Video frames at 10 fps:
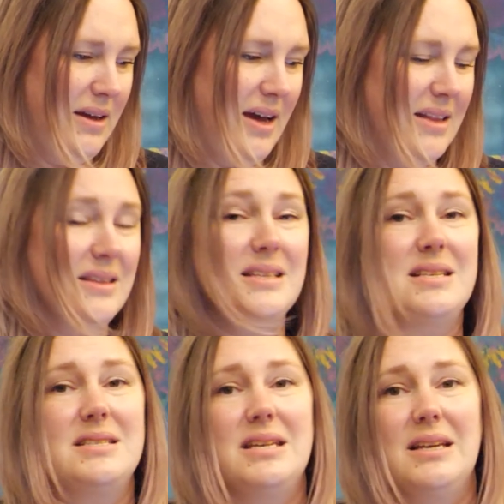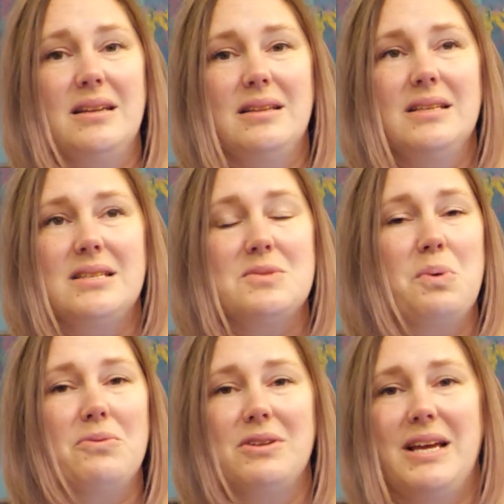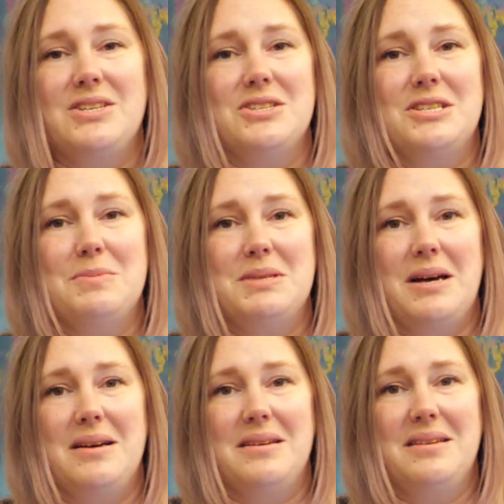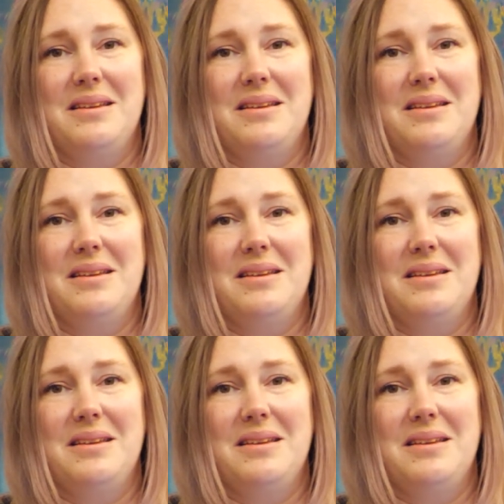And this is it. This is what relationships are.